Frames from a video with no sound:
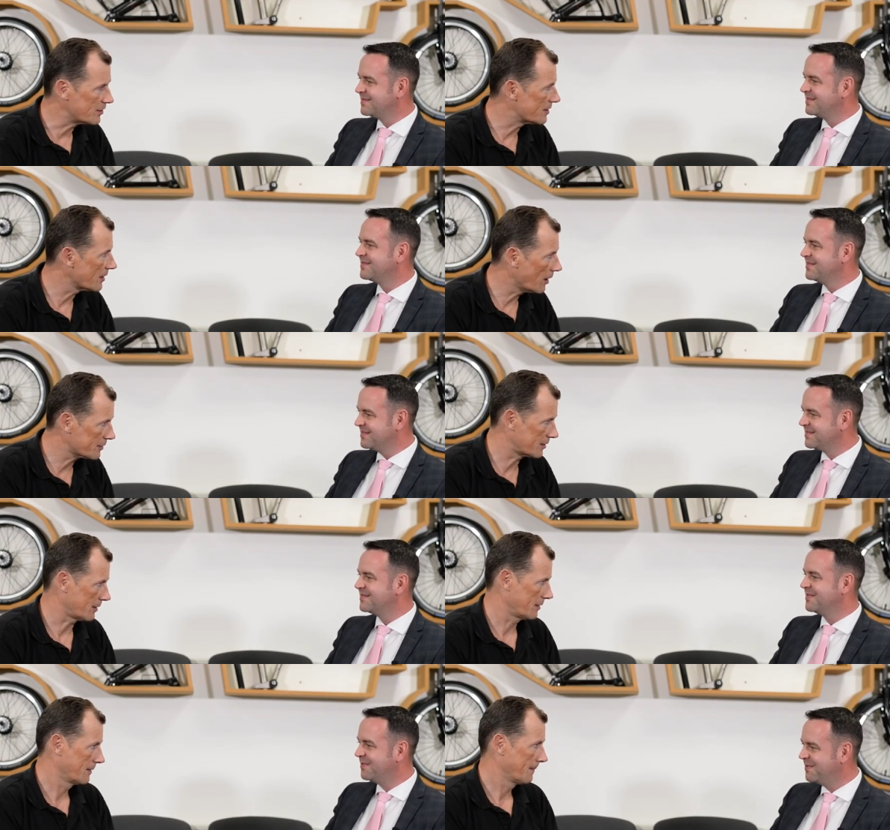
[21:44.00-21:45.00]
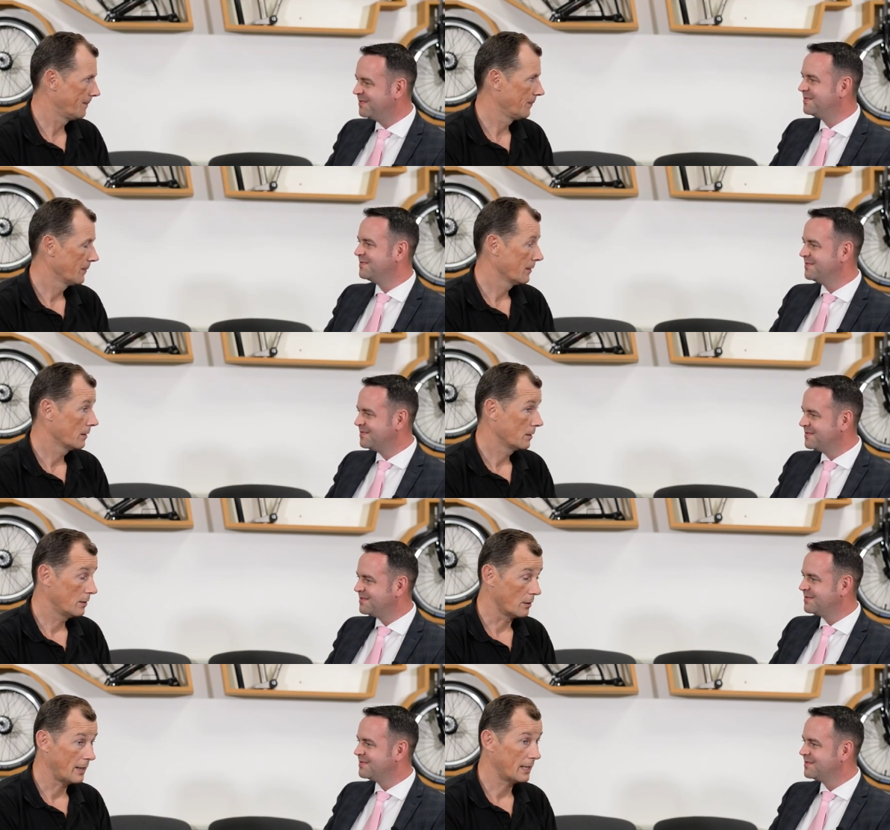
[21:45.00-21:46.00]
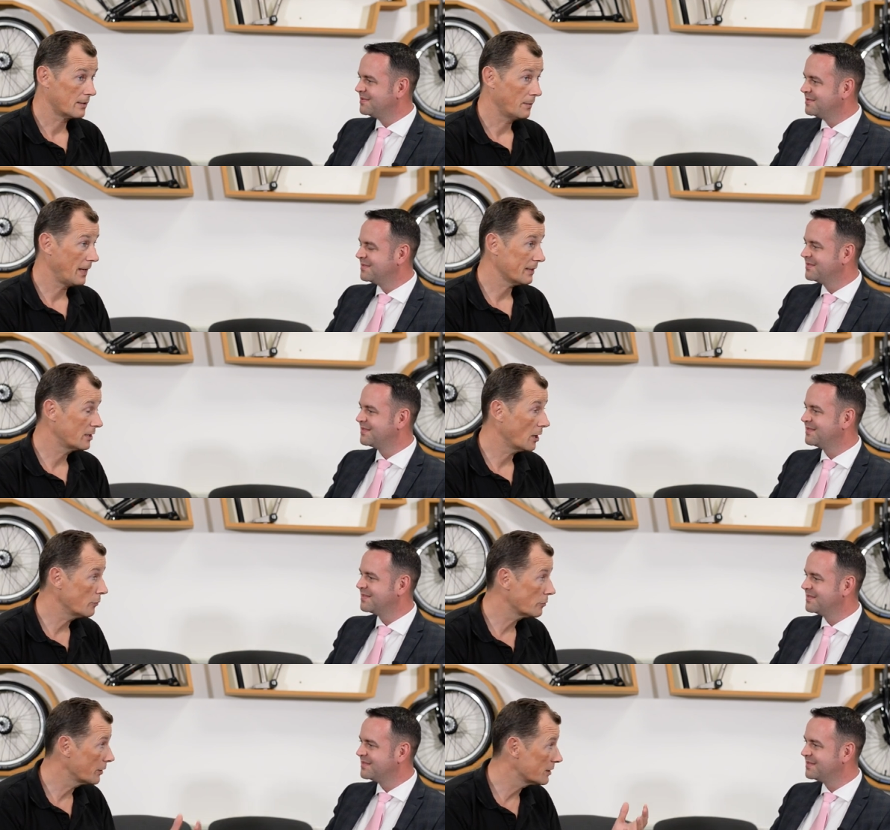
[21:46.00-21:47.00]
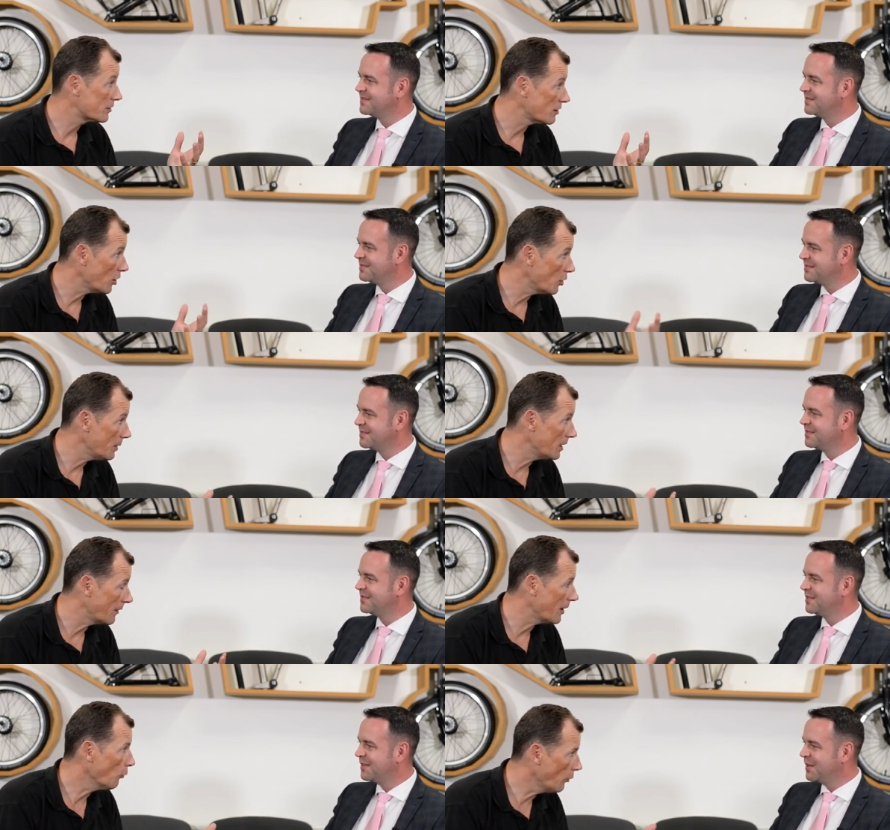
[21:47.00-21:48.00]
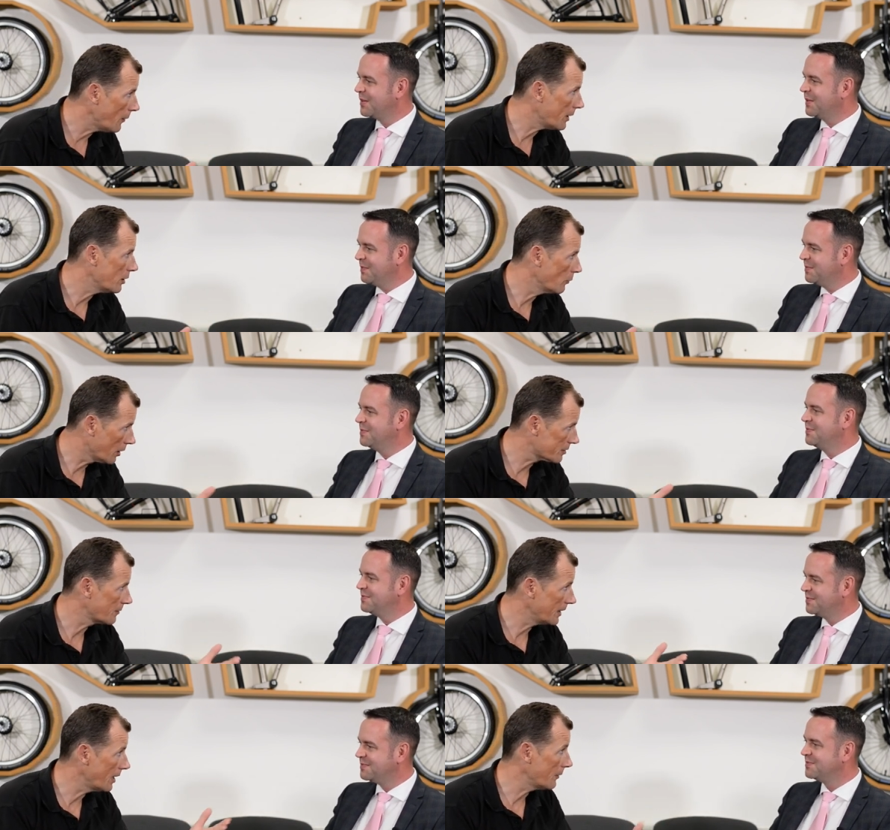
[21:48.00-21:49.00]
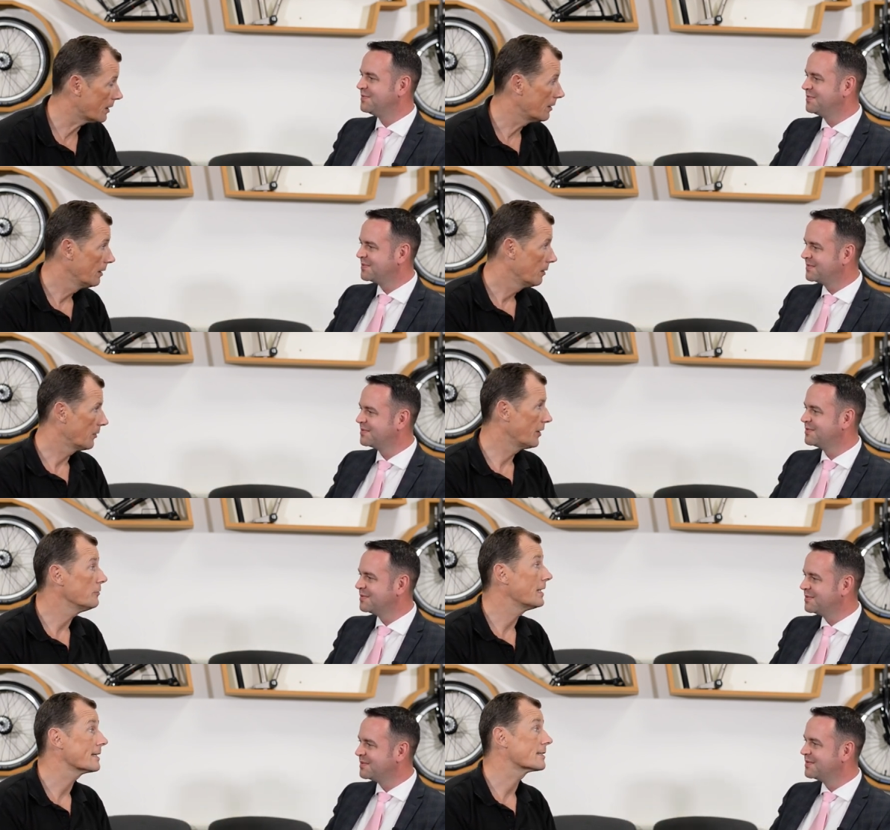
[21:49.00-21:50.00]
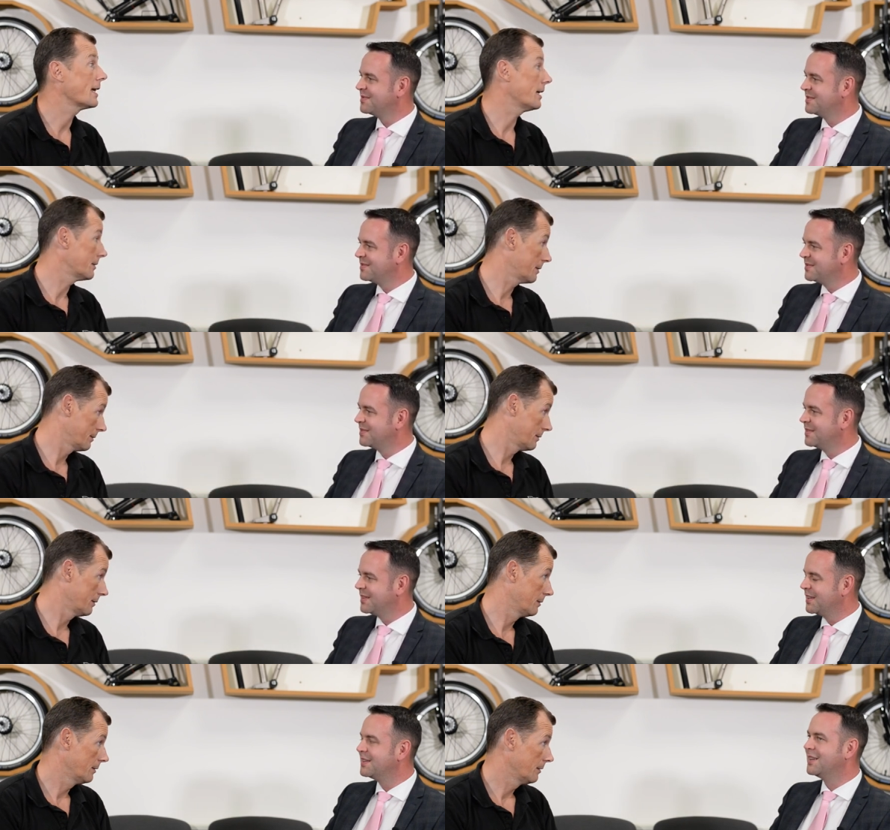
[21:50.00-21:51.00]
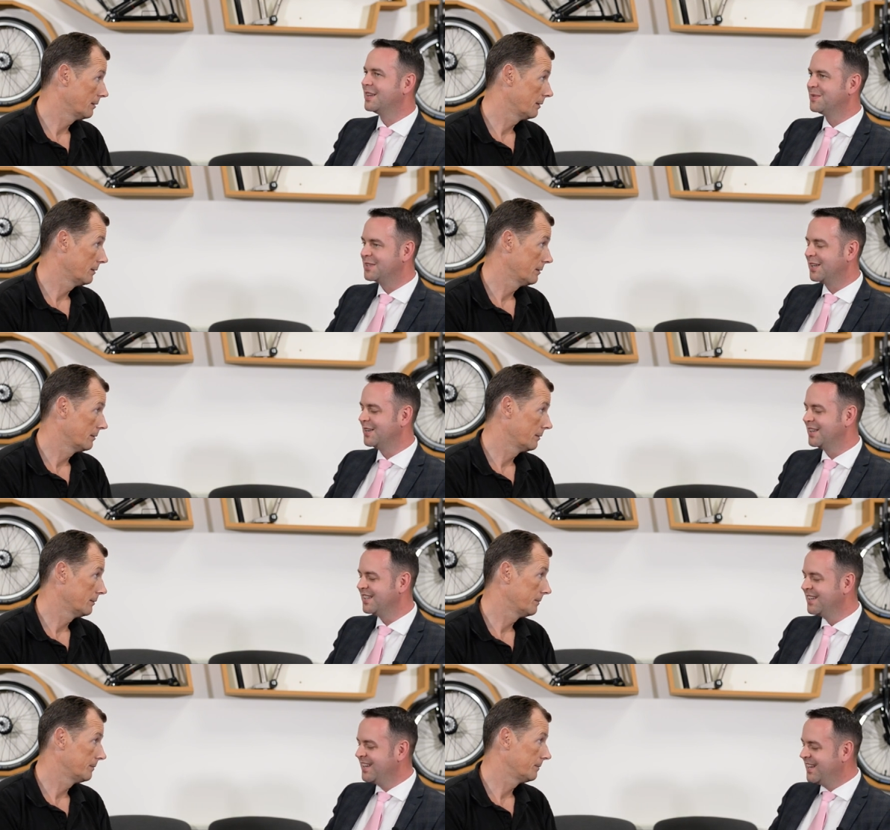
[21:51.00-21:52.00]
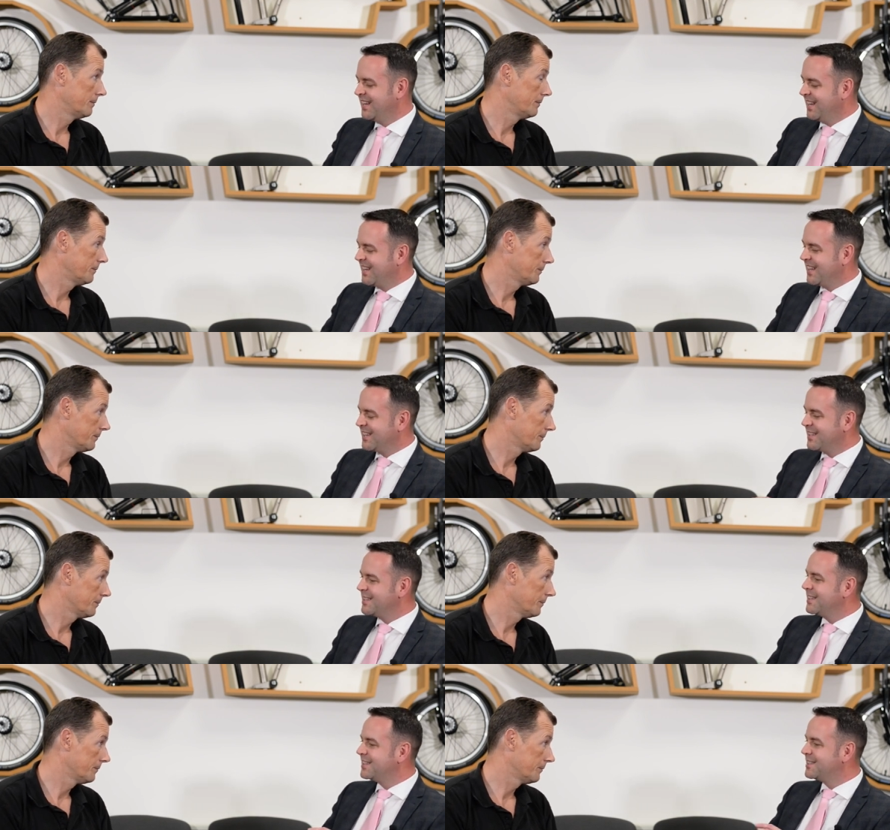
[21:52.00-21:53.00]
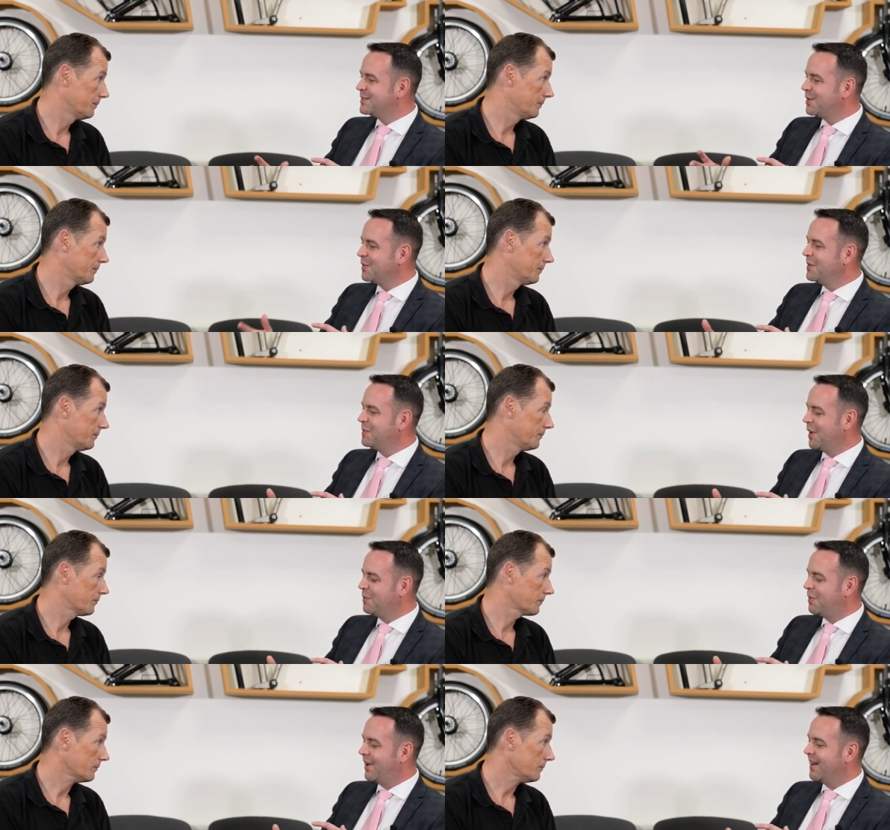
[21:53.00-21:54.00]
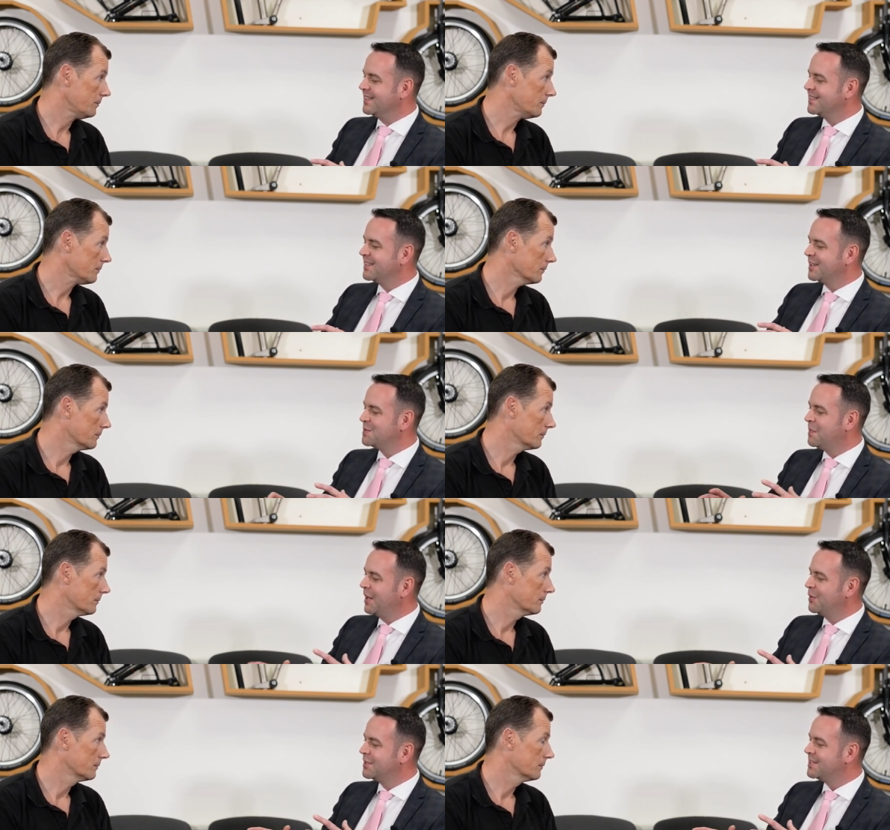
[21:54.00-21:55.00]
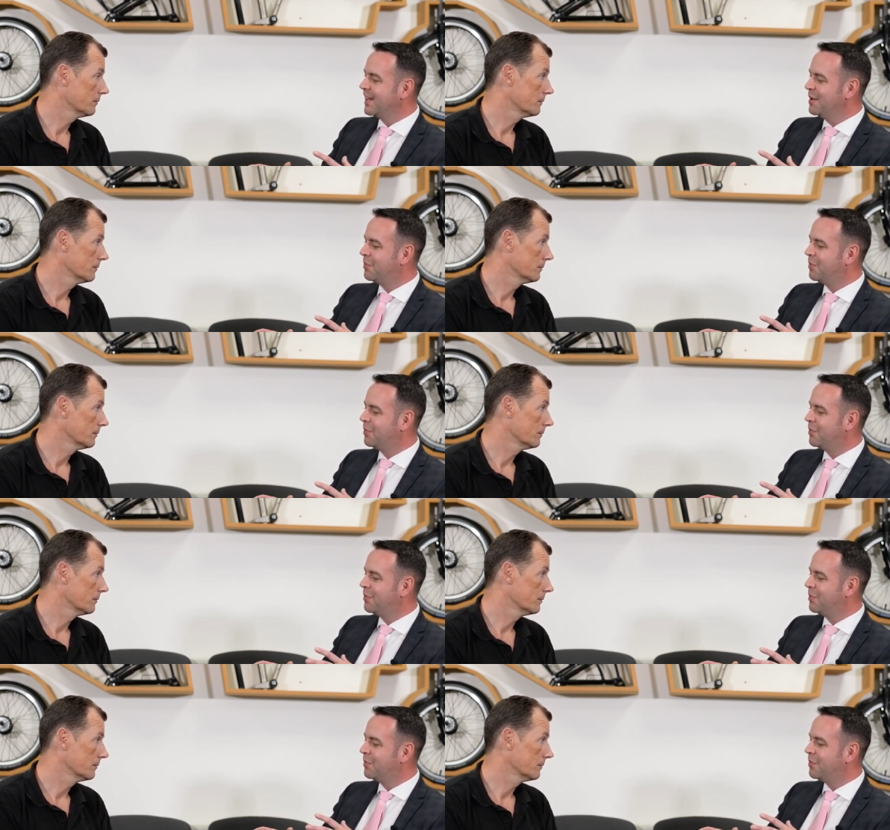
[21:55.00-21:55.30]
Speaker 1: a disaster. You know, that's, and that goes on in so many, they all know it. You ask them, they know it, but they don't dare
Speaker 2: say it. Absolutely. Talk to me about brand, because many would say